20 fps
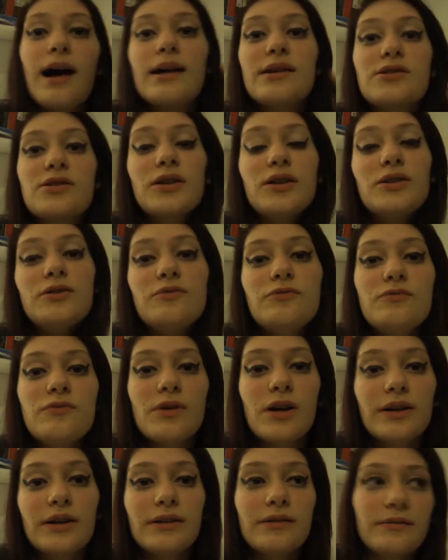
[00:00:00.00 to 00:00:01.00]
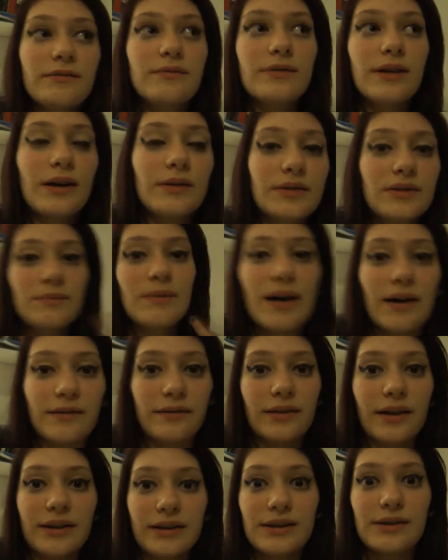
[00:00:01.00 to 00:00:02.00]
And so you run it around your
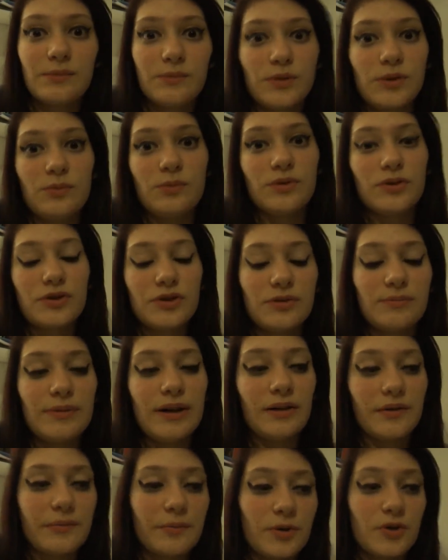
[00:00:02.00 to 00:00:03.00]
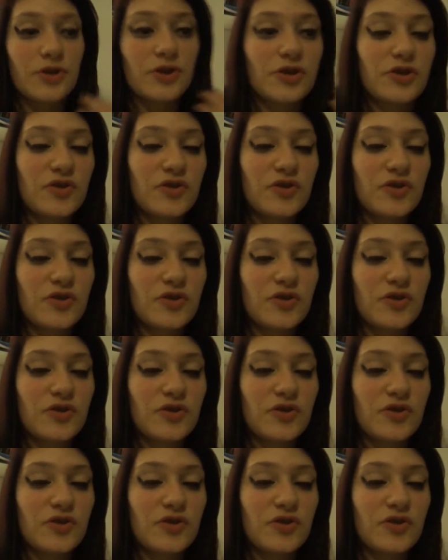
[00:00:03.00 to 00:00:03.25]
mouth like you would do mouthwash.